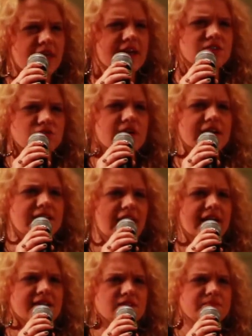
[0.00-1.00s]
Gay Straight
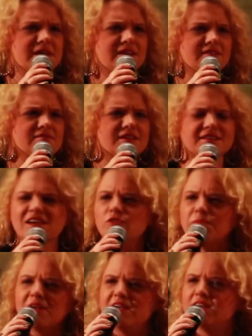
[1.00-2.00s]
Alliance meeting, because
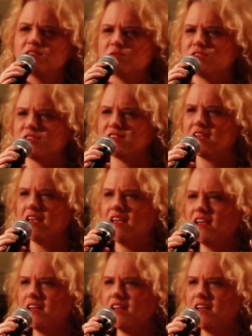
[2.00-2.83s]
everybody else was just,